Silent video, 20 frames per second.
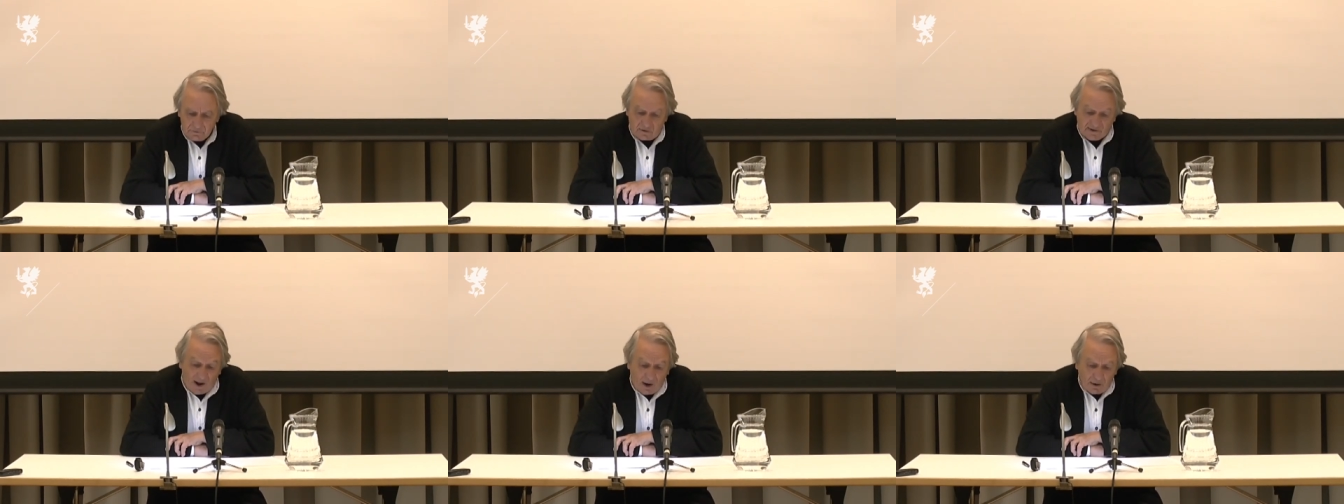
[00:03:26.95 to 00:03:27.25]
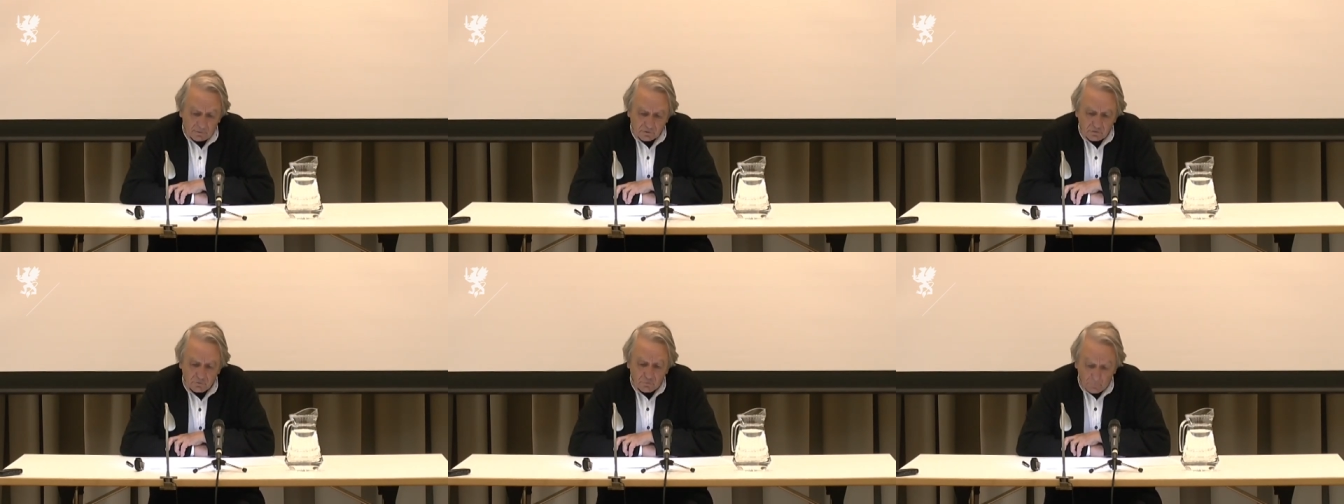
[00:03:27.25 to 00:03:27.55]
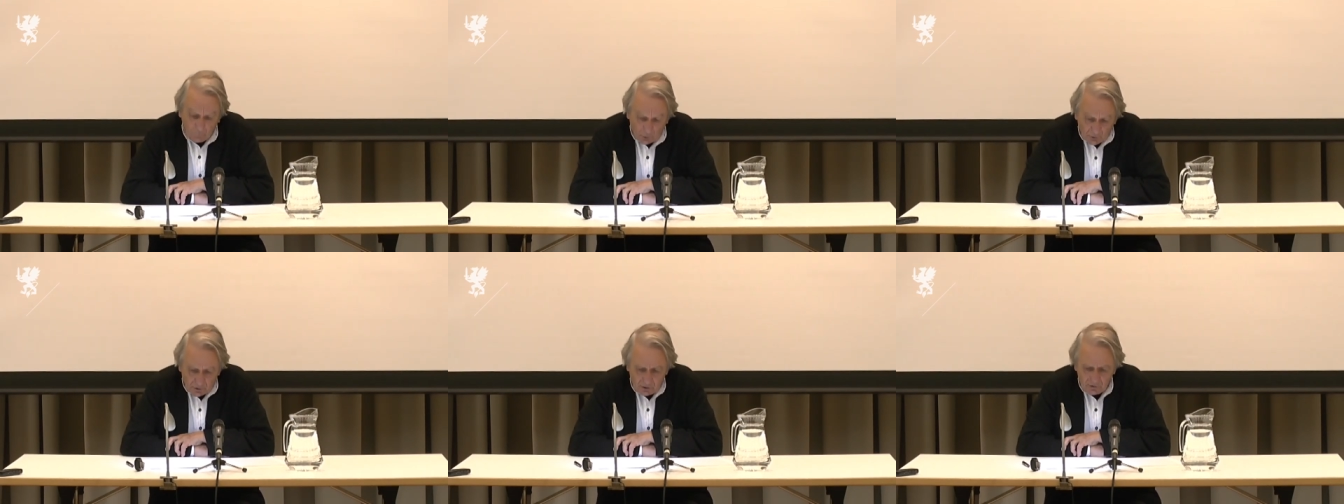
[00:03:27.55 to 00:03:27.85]
and art of
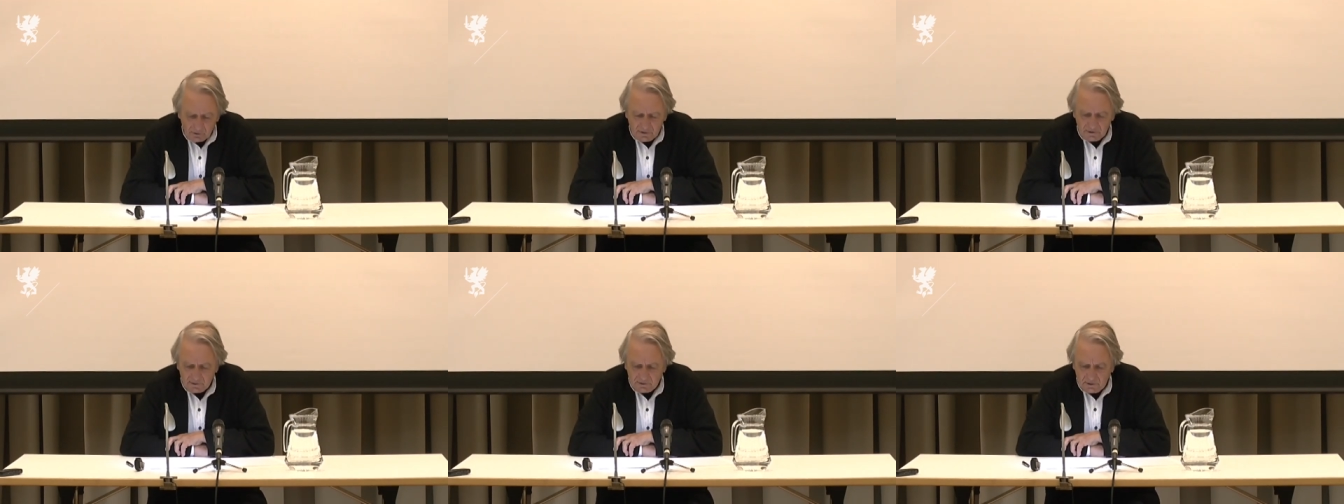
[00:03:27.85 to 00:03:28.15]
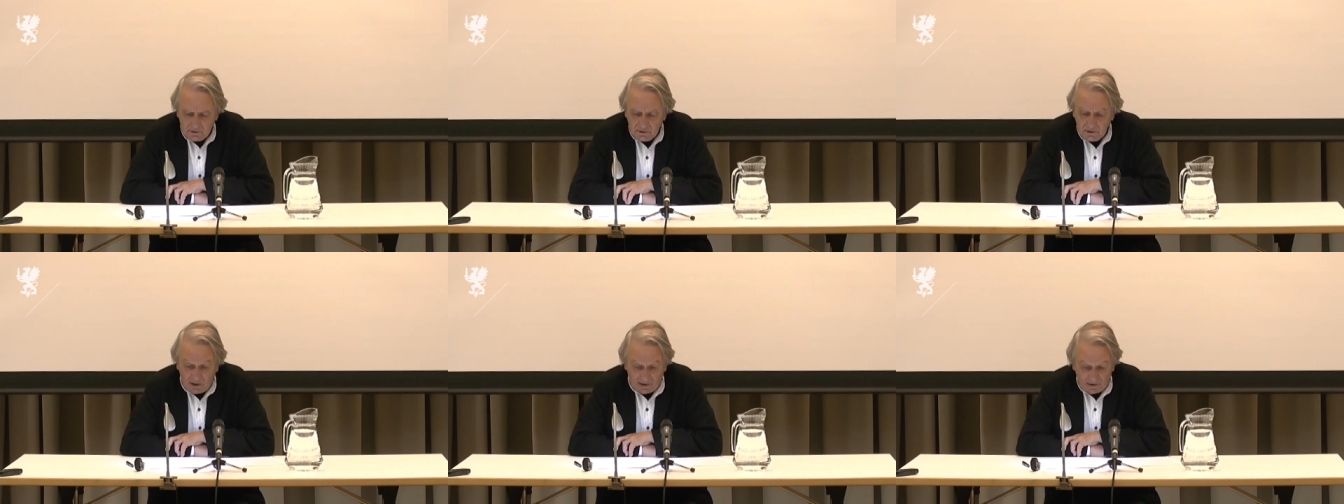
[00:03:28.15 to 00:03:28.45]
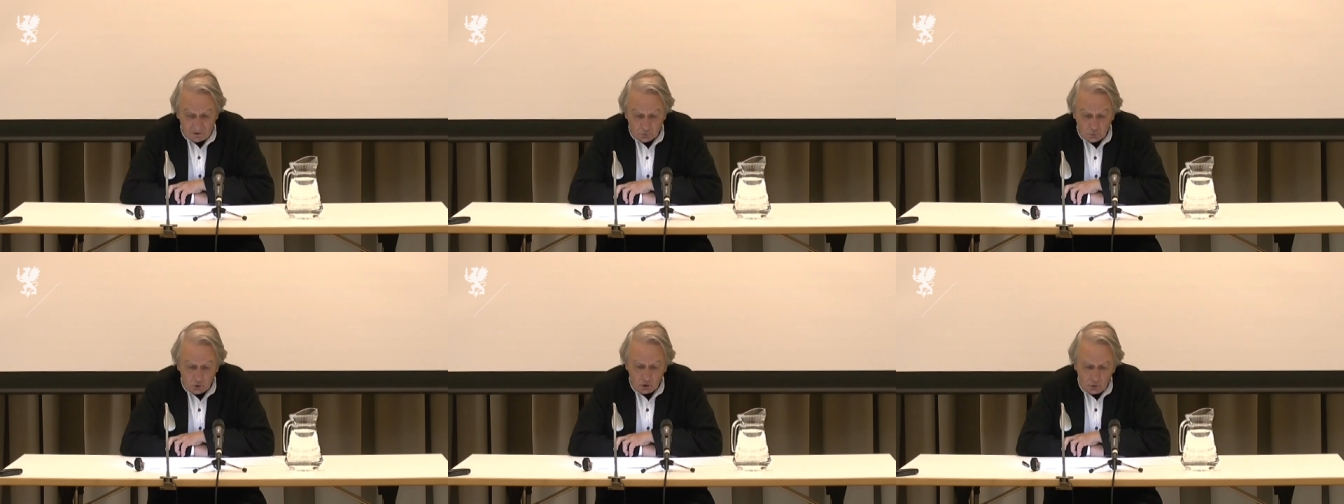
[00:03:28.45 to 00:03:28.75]
modernity,
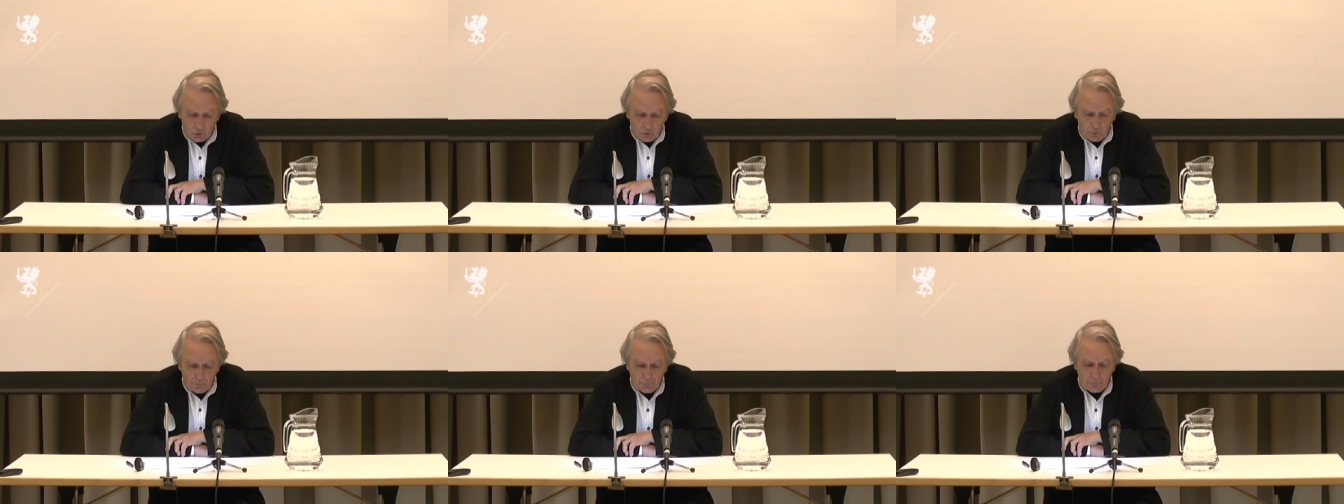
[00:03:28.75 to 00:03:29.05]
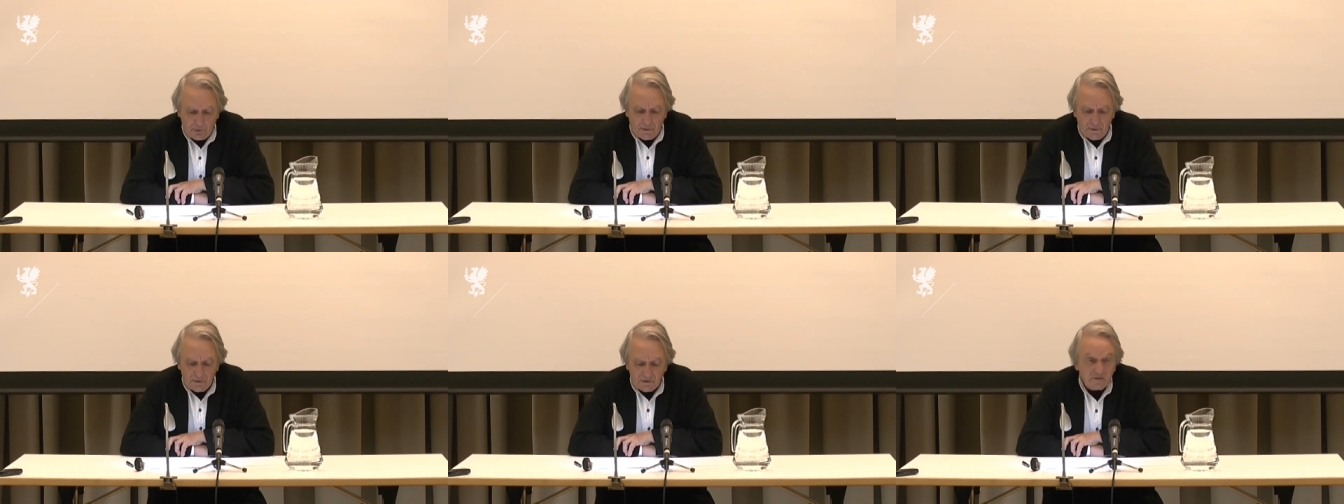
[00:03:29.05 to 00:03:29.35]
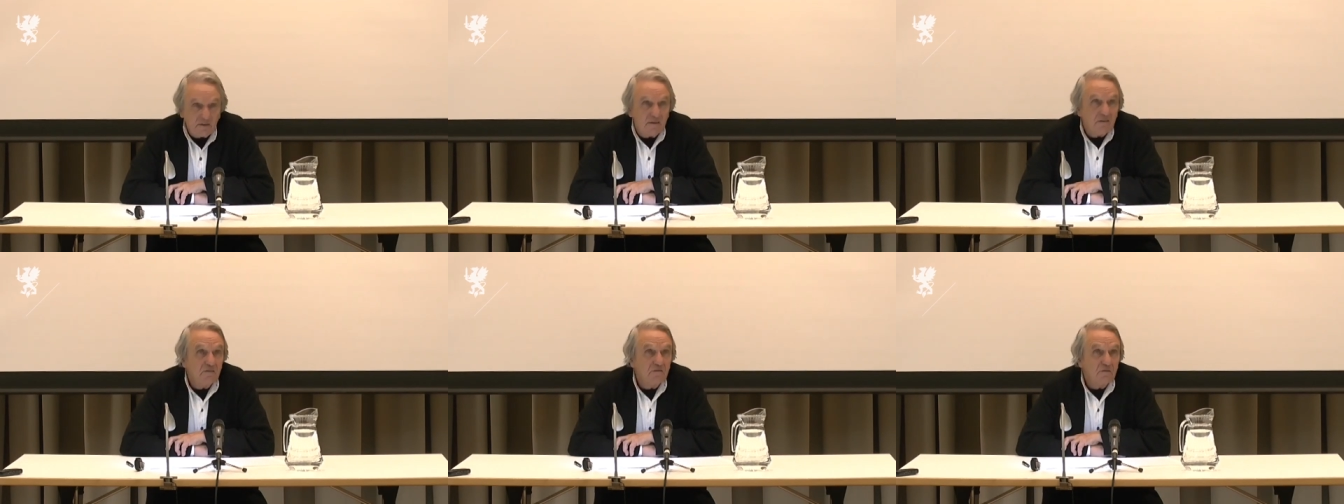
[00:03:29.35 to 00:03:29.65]
had to cope
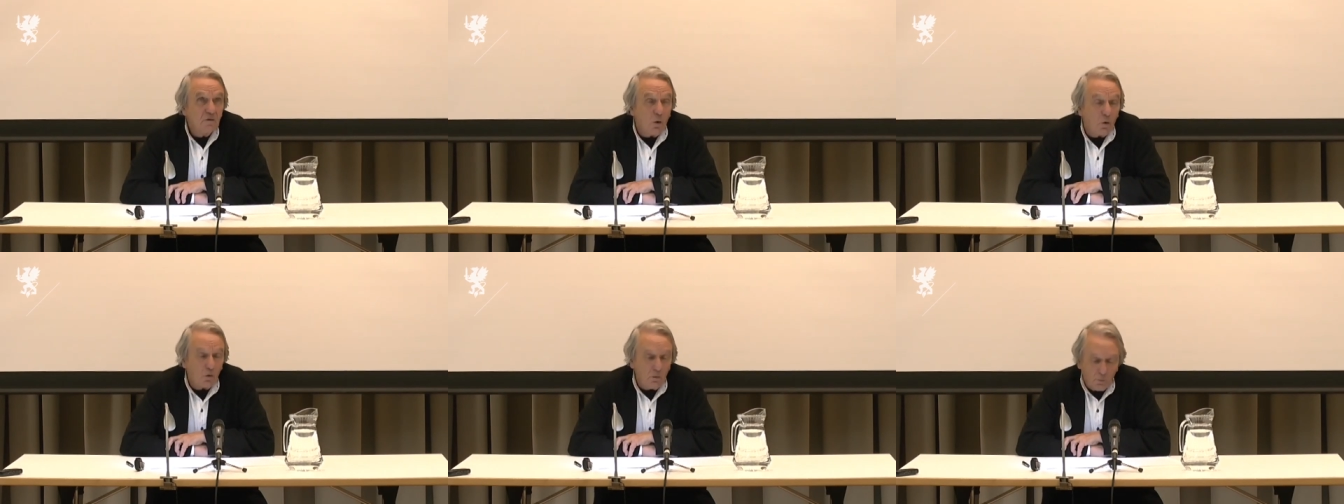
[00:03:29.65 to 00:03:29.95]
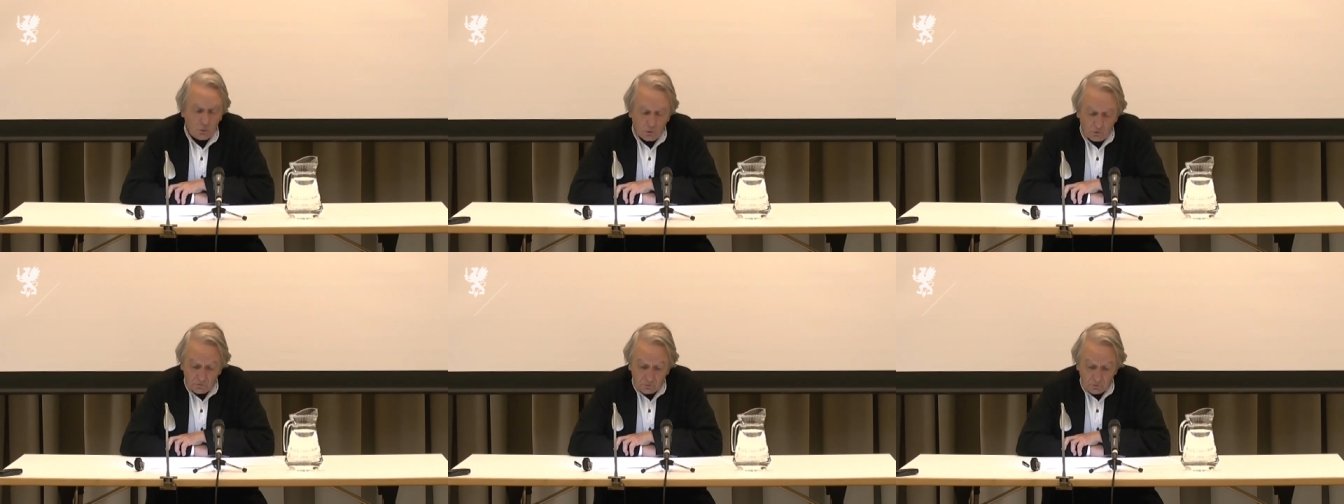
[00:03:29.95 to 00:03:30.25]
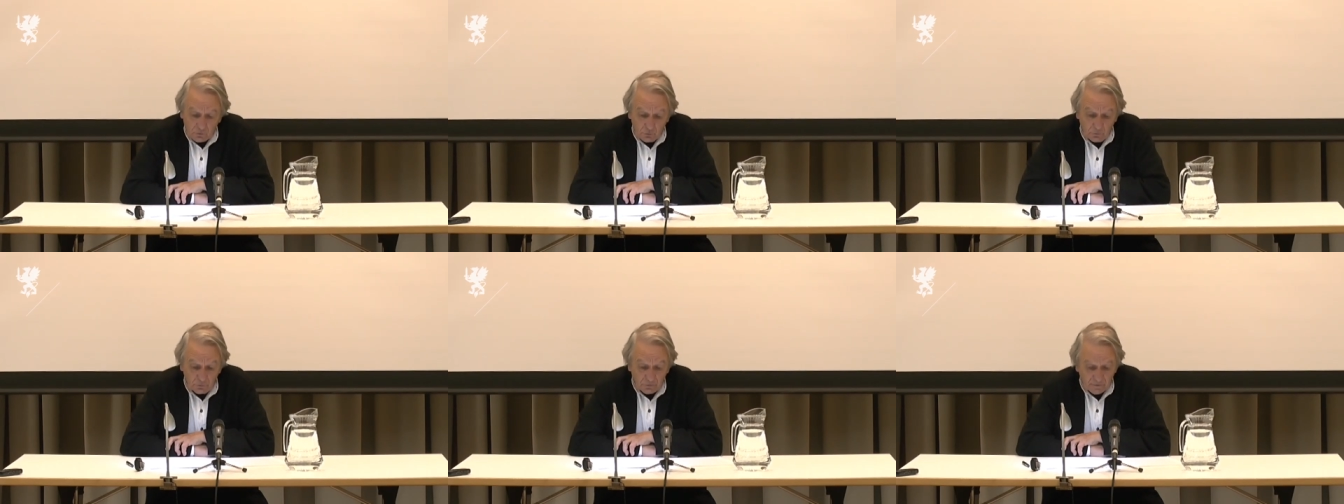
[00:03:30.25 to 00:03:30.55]
since
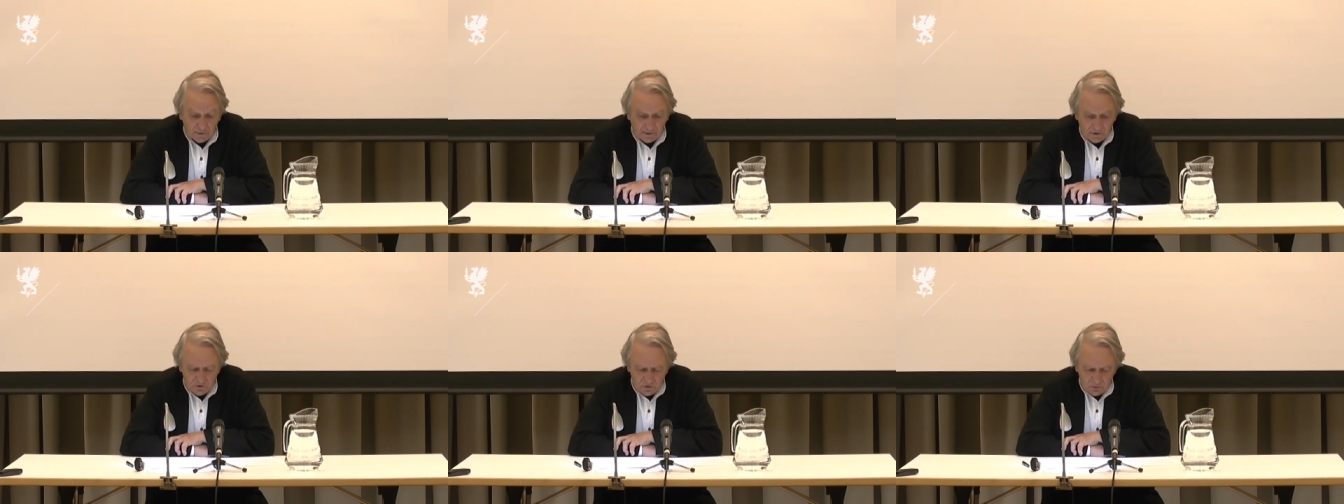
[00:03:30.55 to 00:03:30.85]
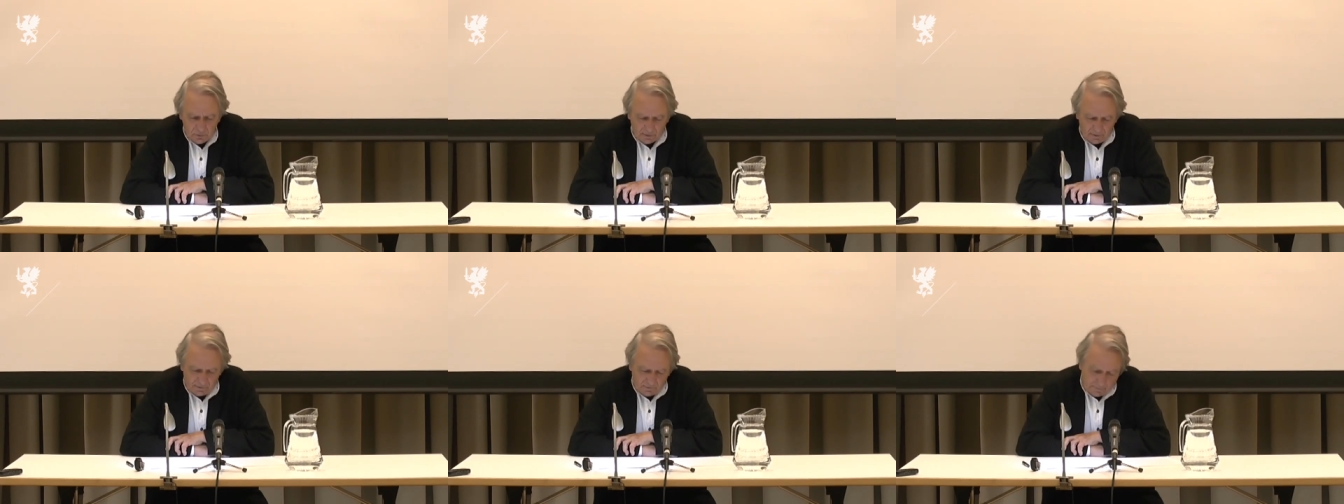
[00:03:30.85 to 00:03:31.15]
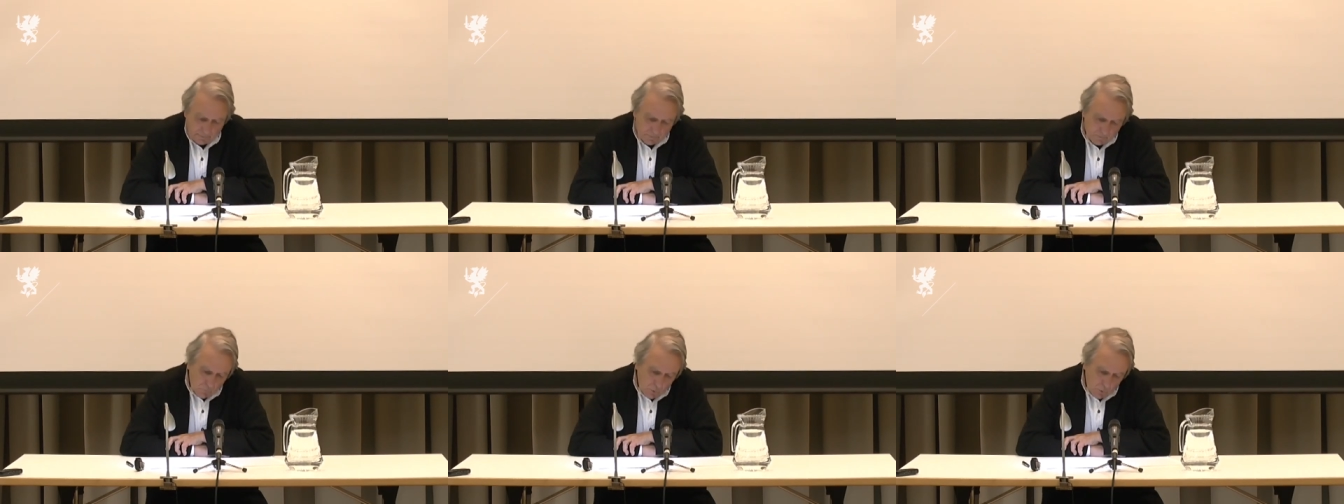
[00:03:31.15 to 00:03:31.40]
almost two centuries.